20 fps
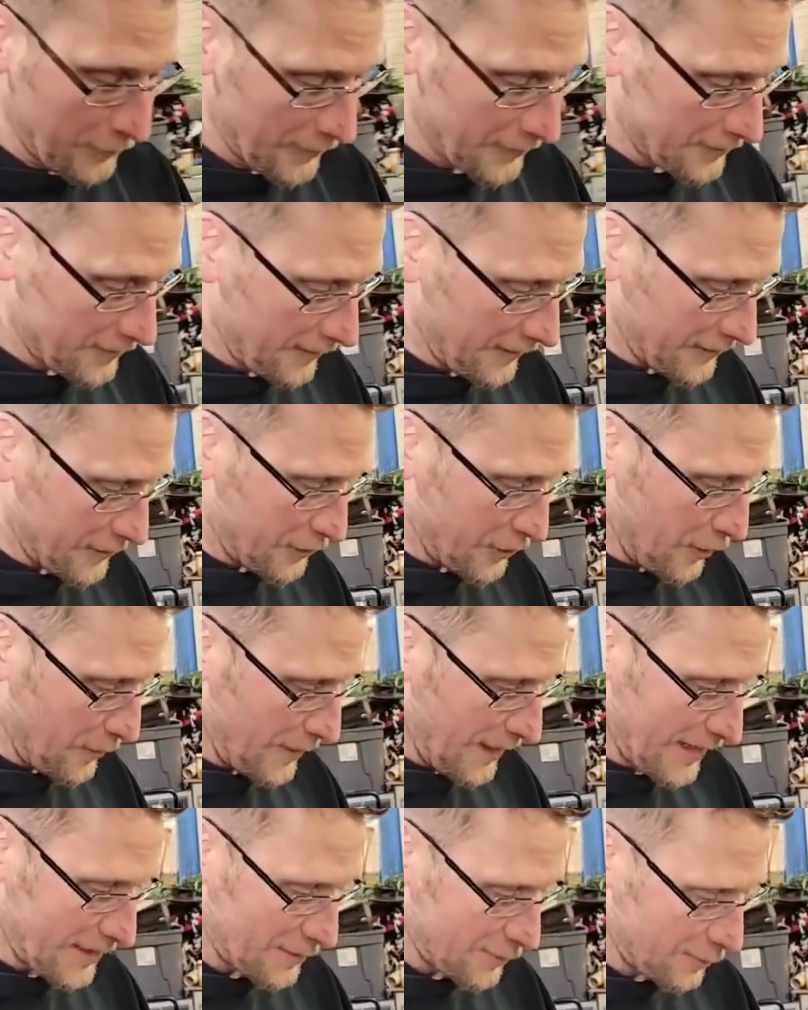two years, ladies and
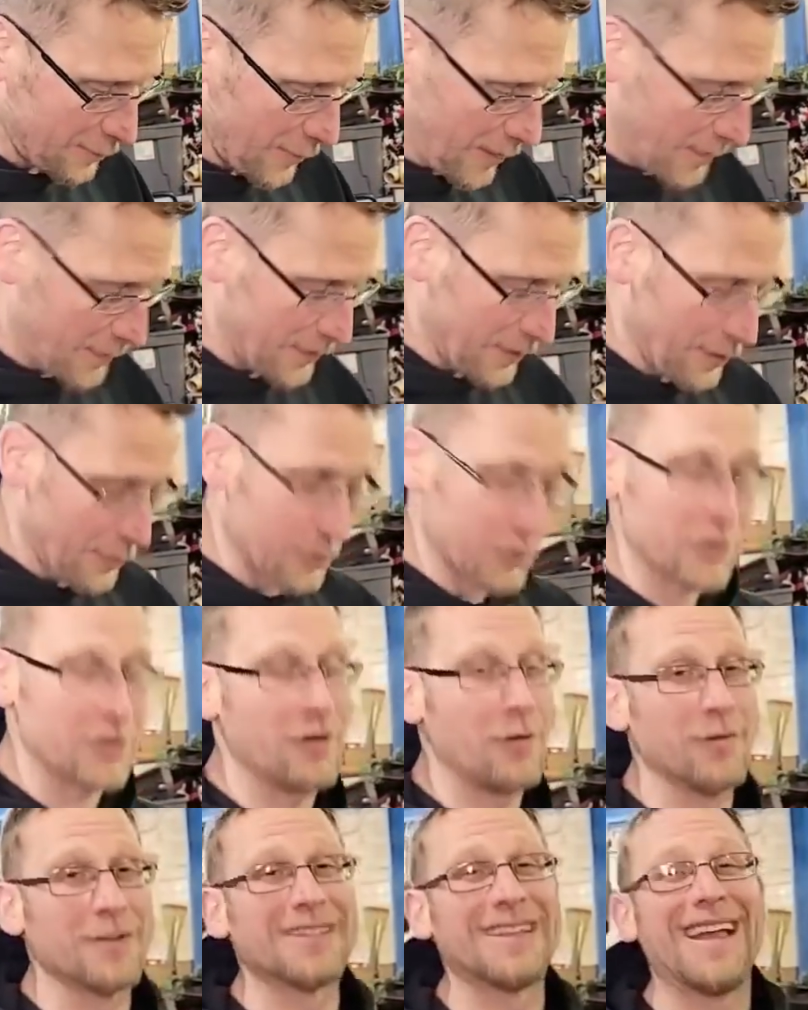gentlemen. I swam in the
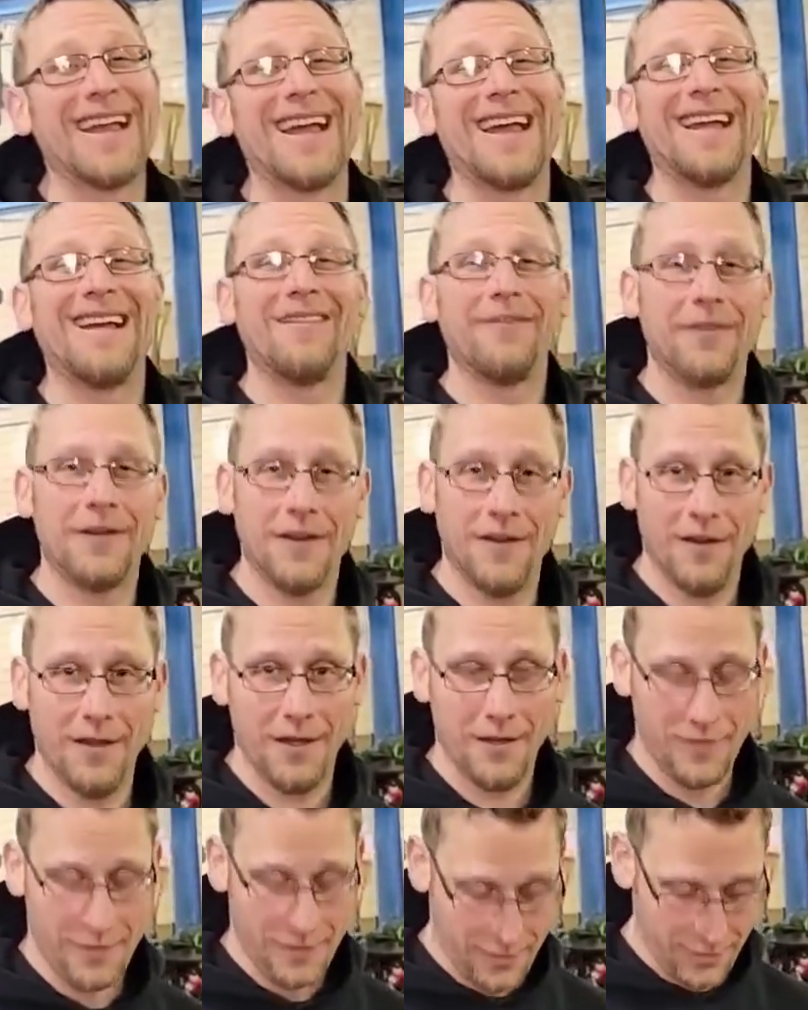ocean almost every
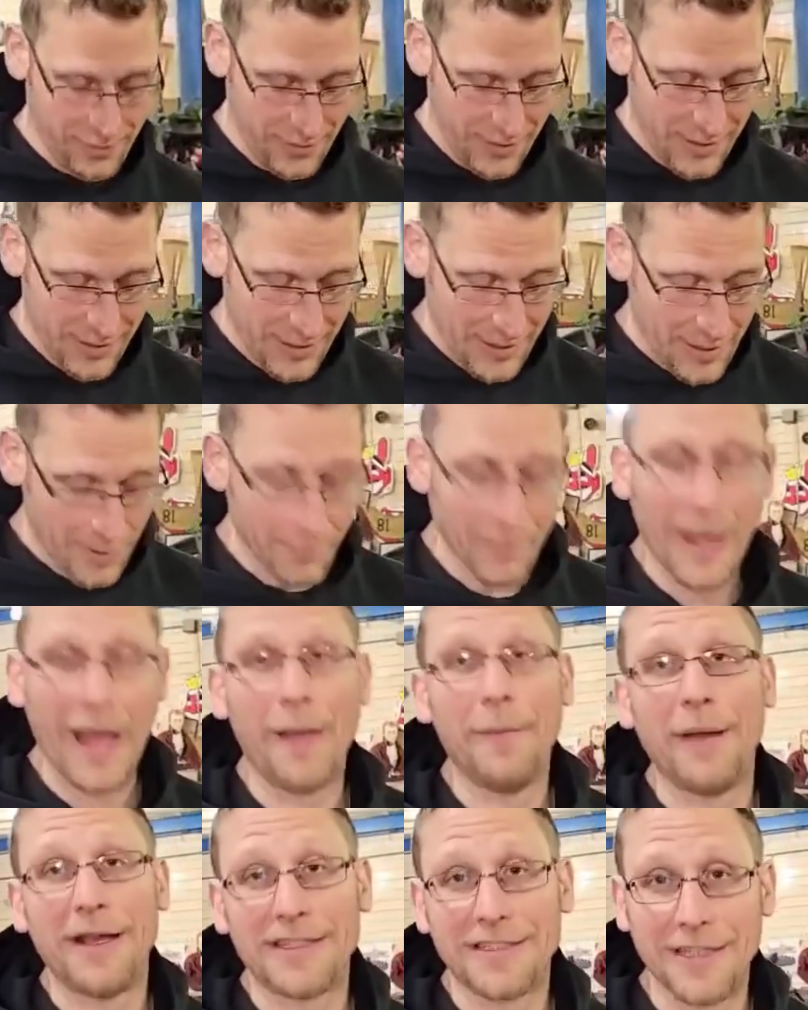night
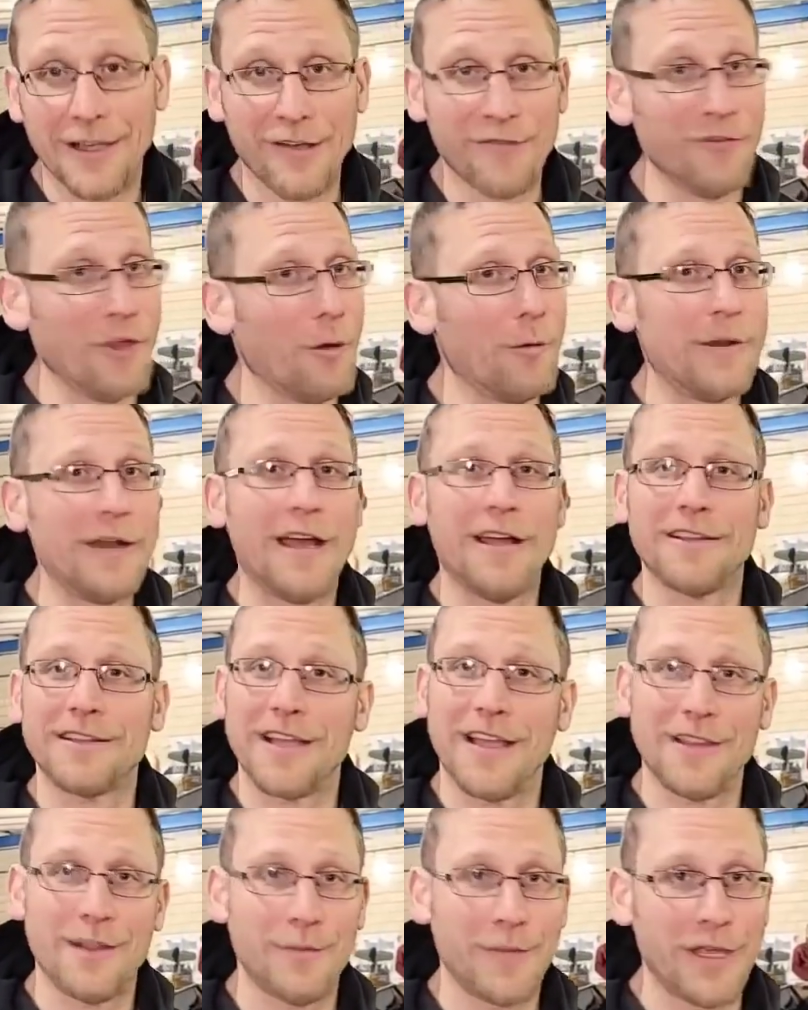by myself, no one
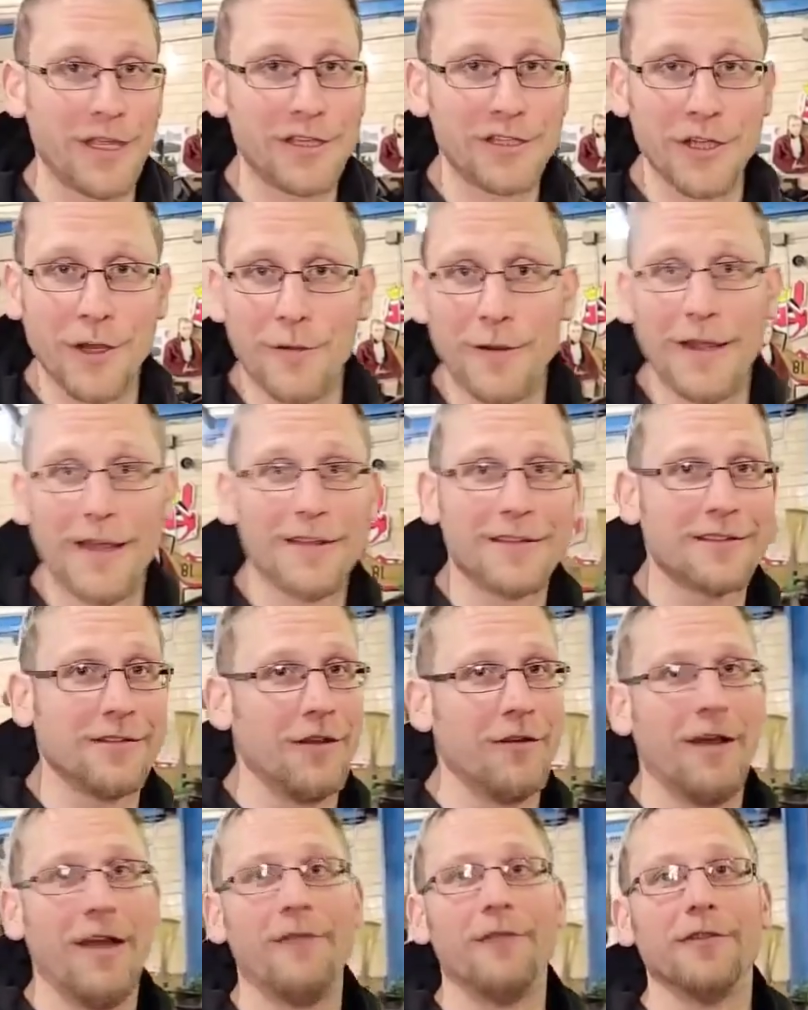else on the beach, no one
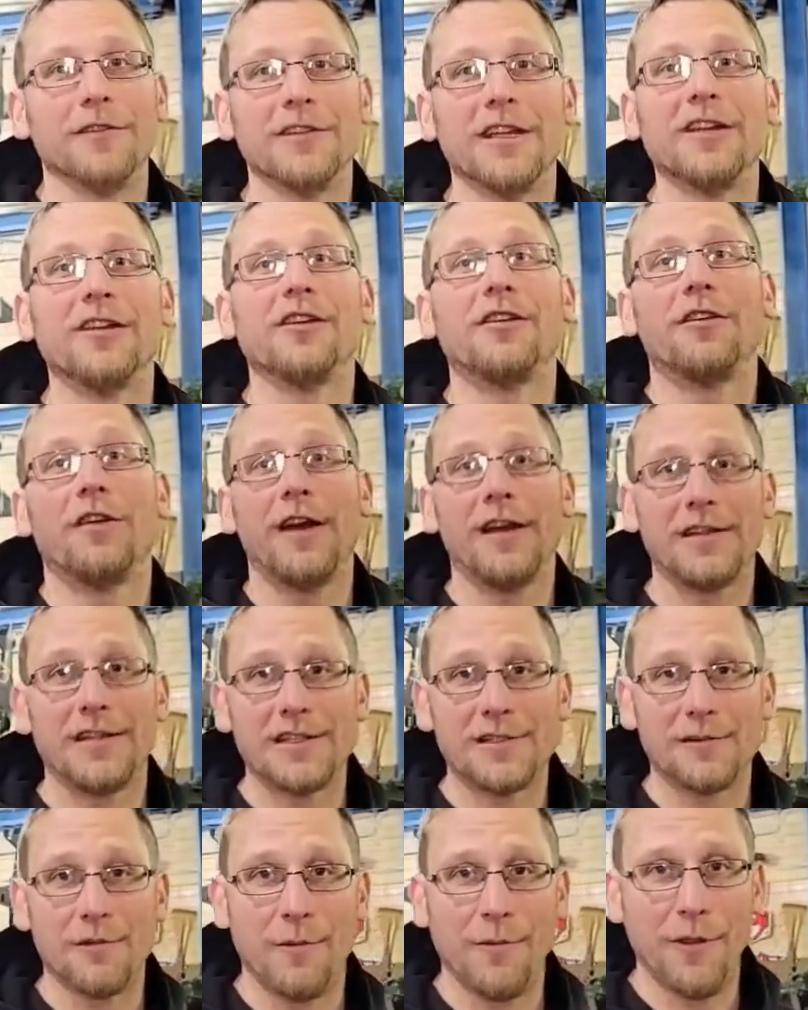else. No, everyone's like, you're
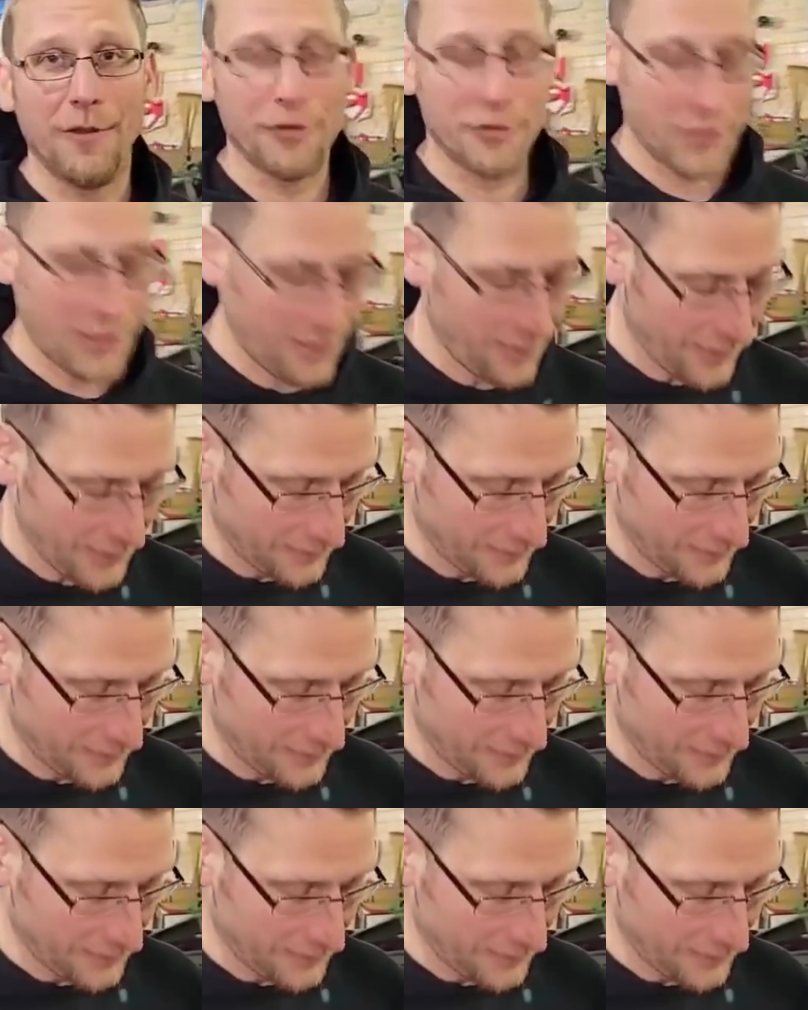crazy swimming in the ocean.